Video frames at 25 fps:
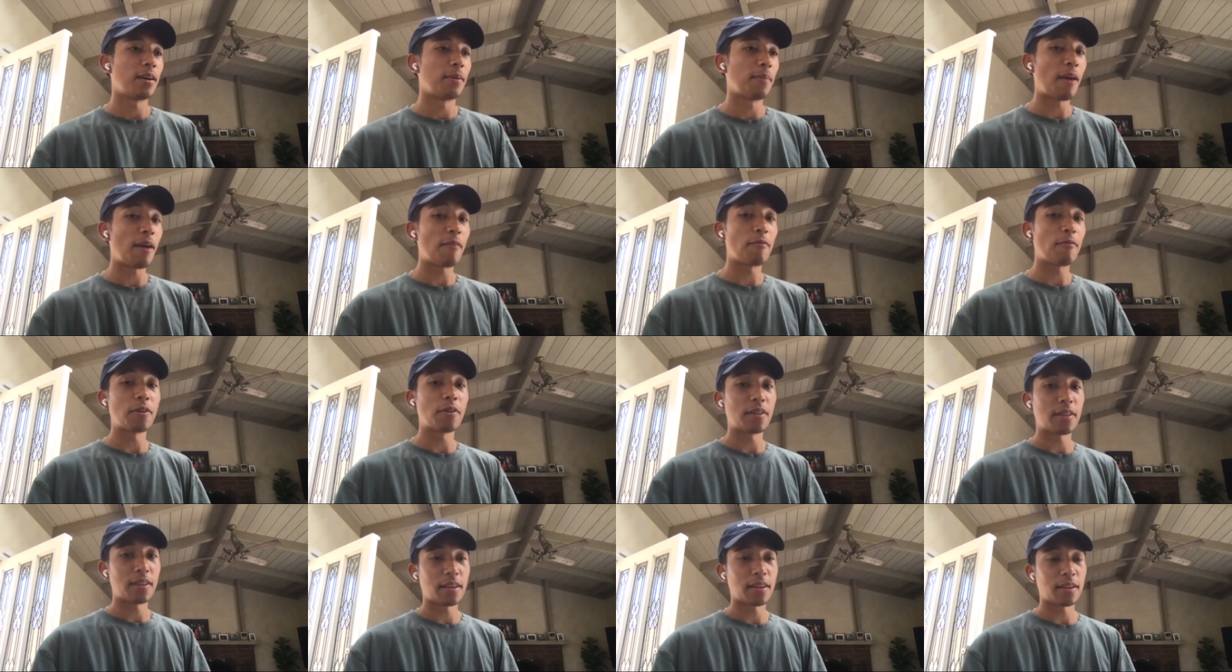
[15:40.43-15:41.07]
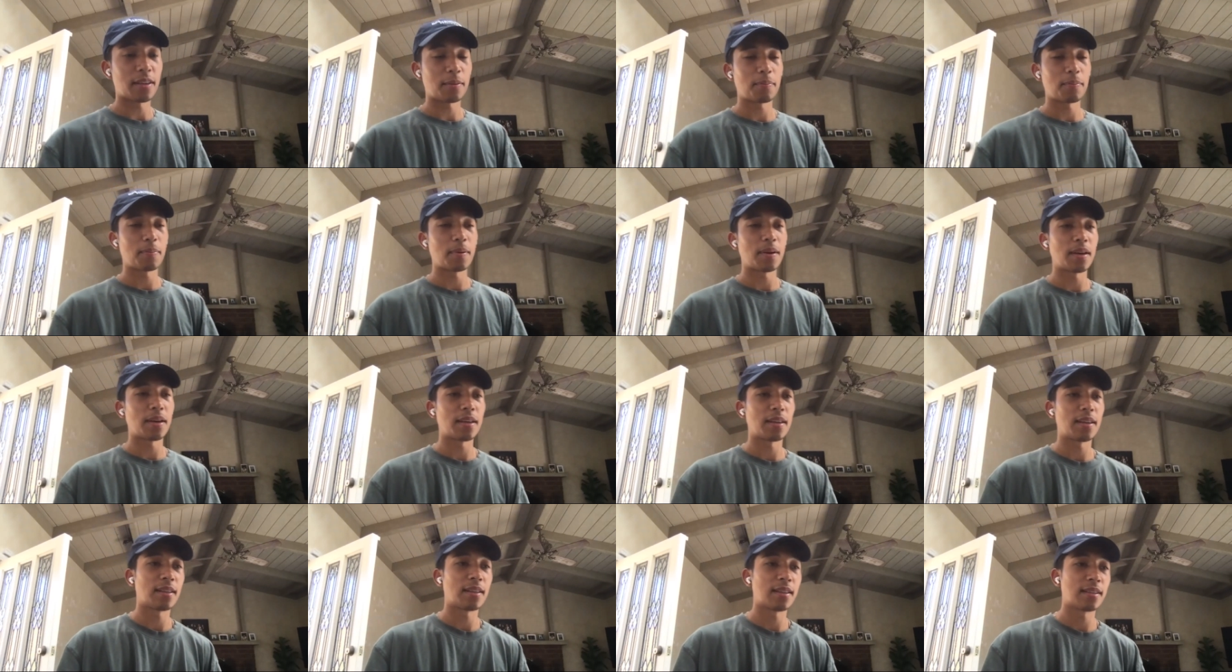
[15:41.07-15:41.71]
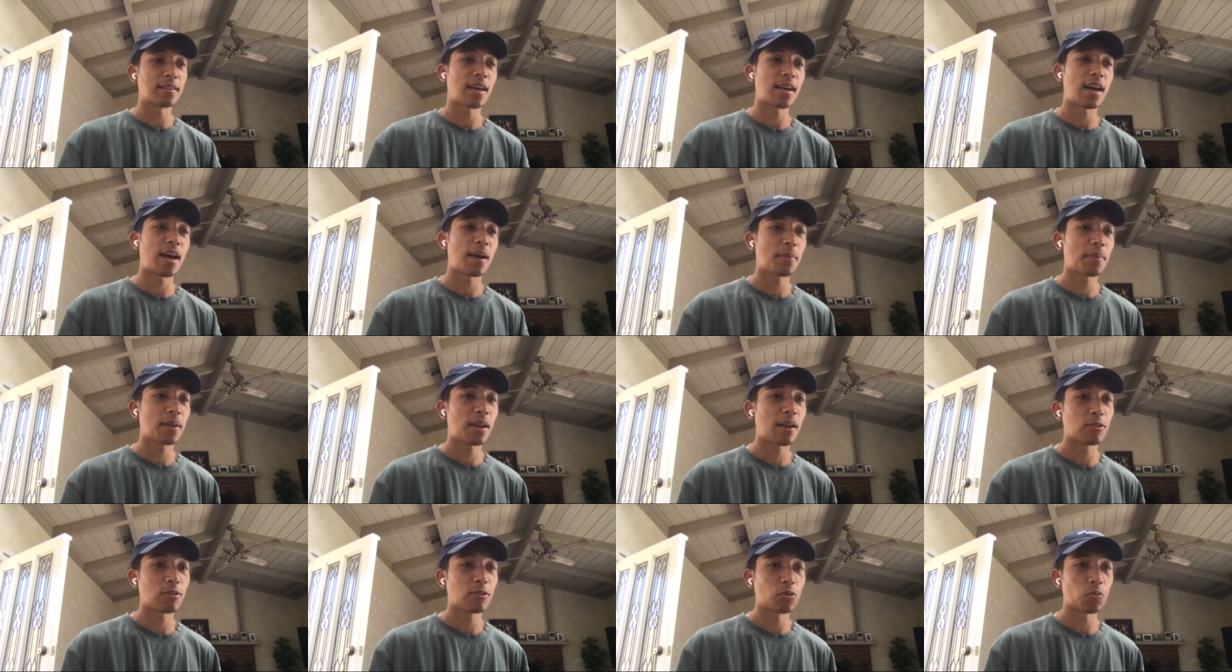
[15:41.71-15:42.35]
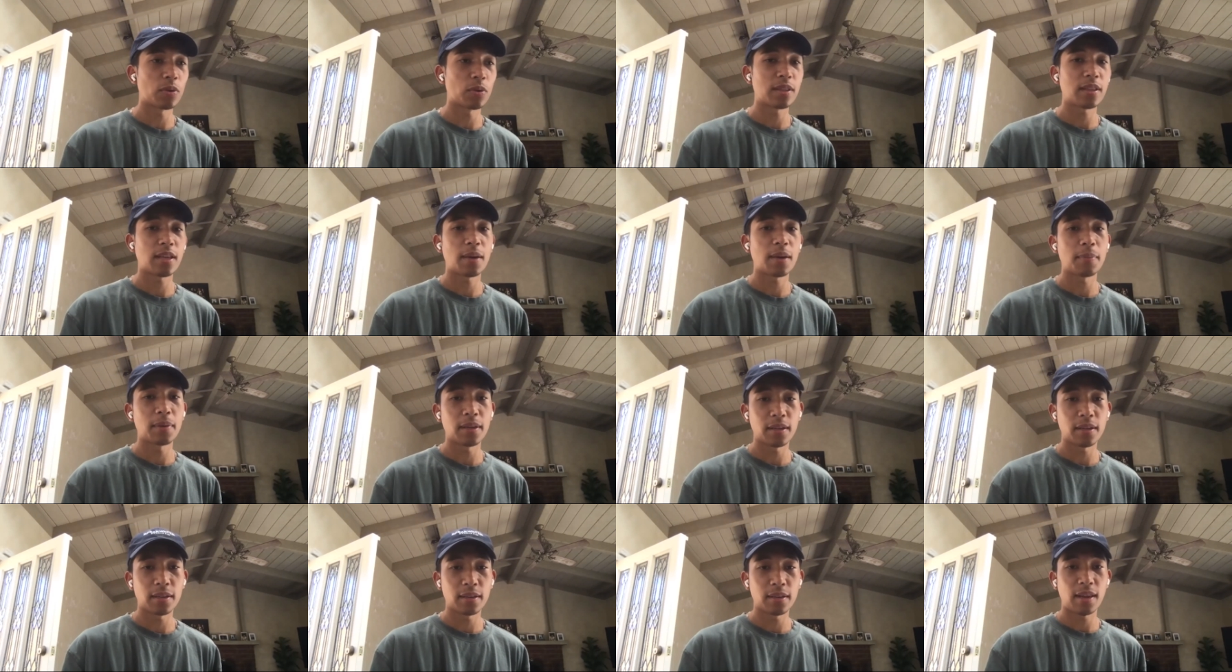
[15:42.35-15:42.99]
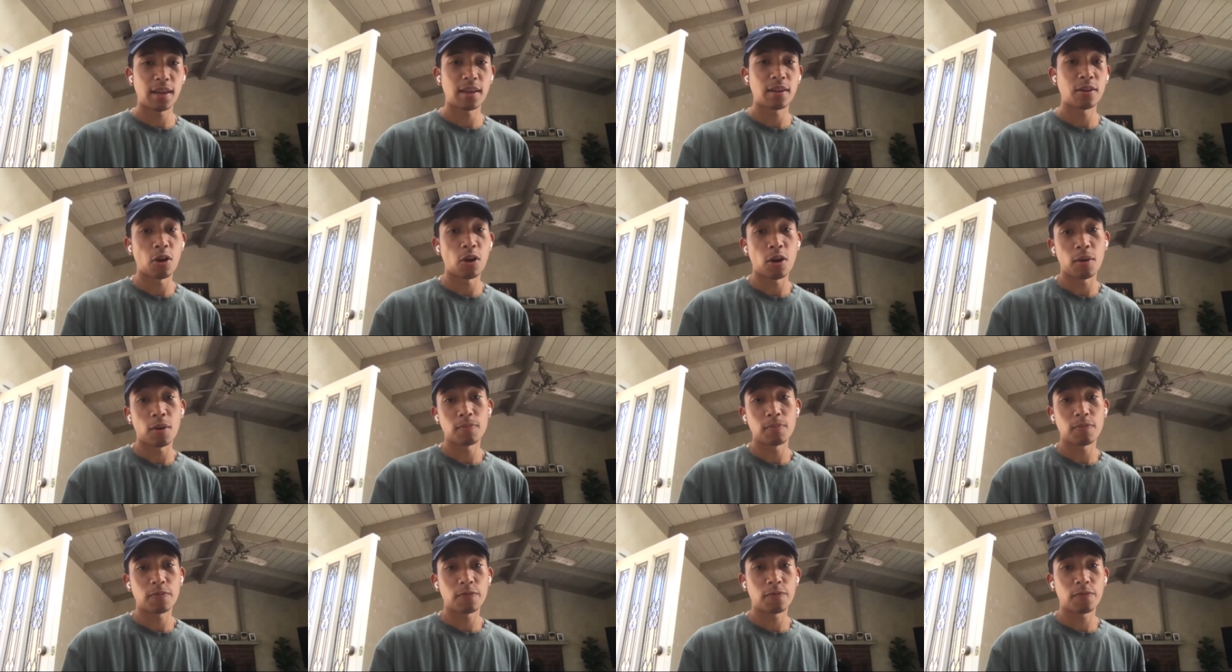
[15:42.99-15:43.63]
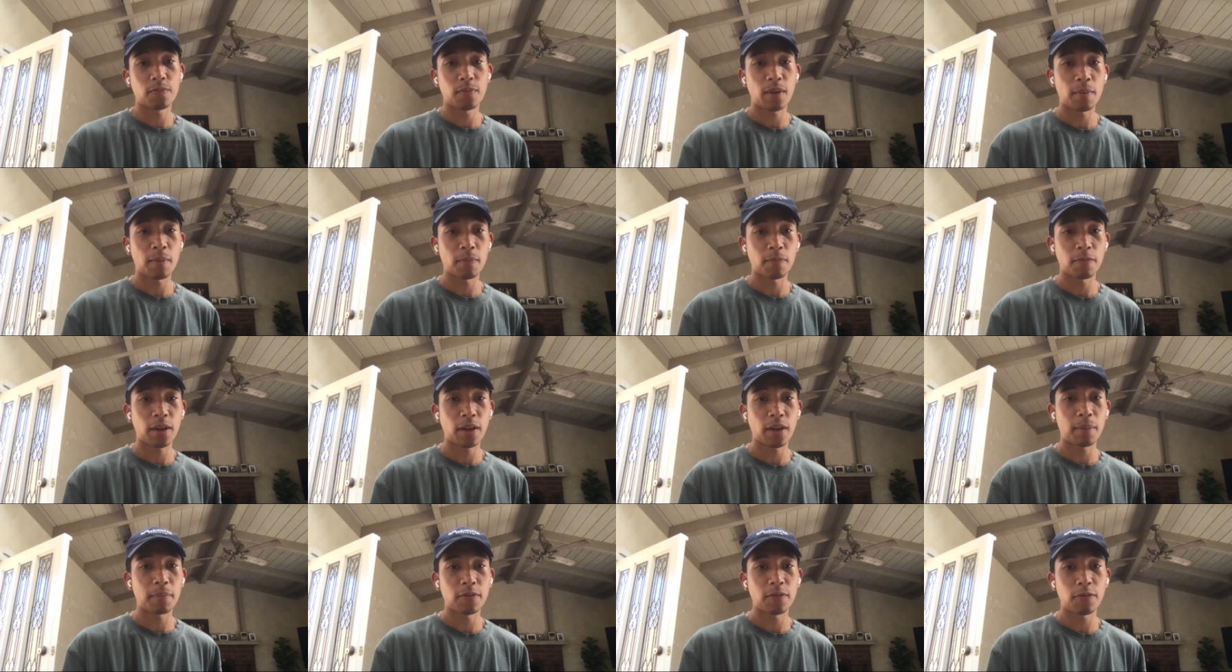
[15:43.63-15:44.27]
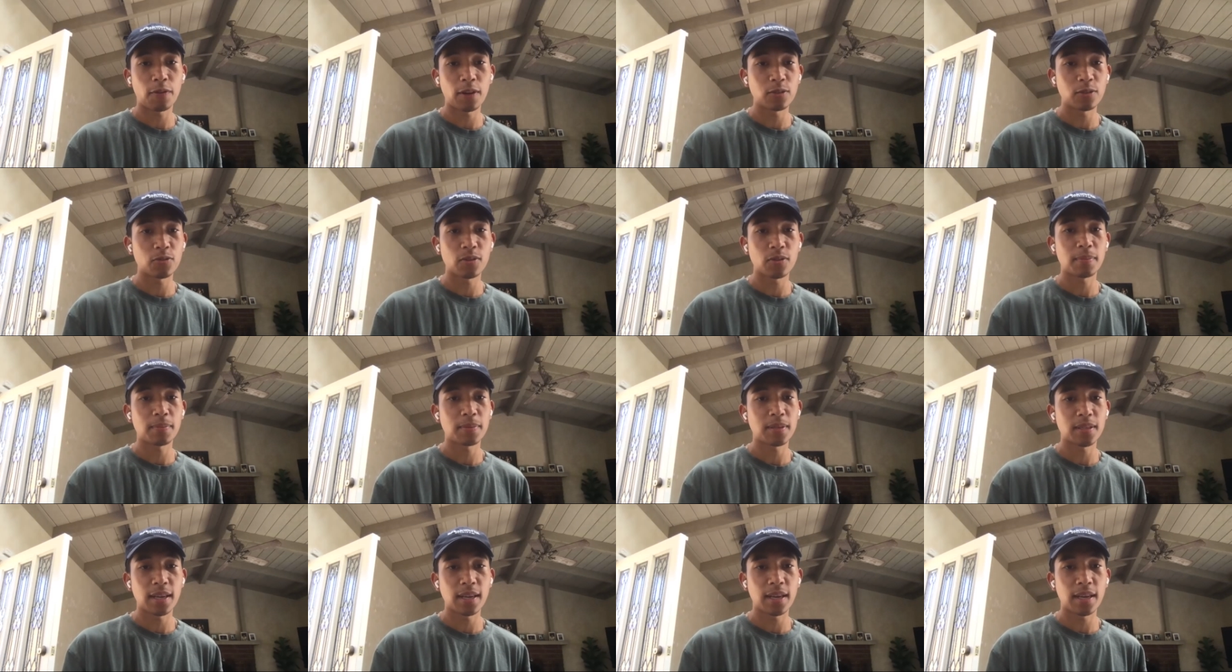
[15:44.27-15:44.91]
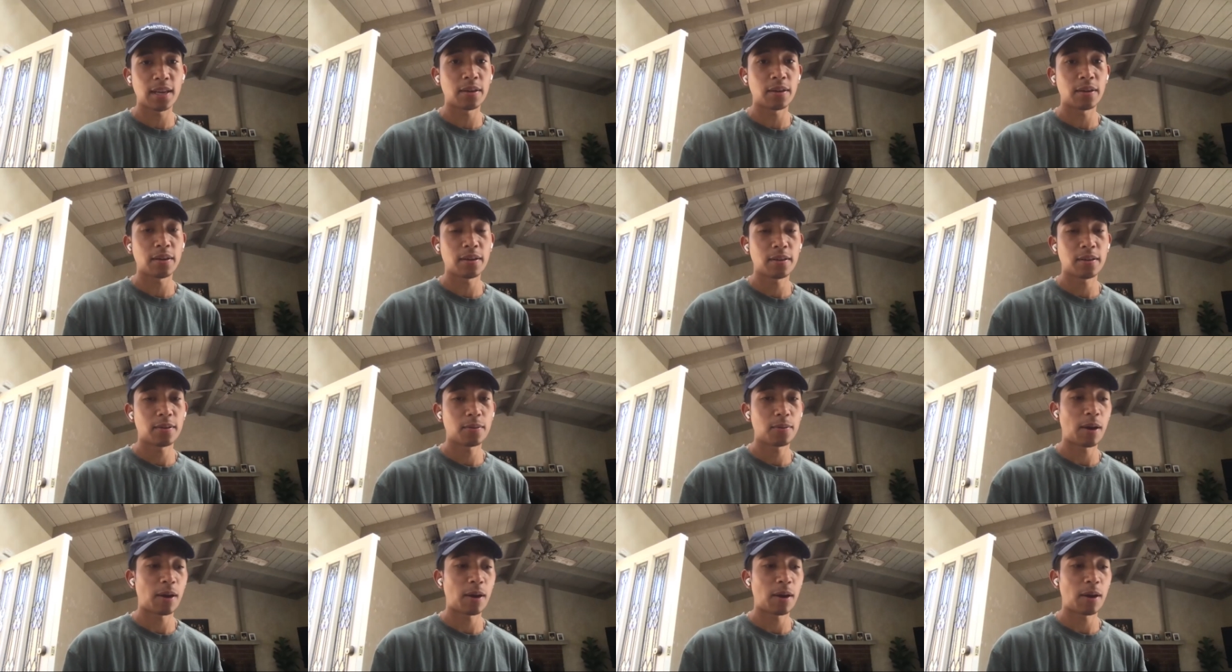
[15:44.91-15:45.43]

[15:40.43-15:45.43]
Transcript: everything, but in the time that I was with them, and you know, I'm family friends with them today.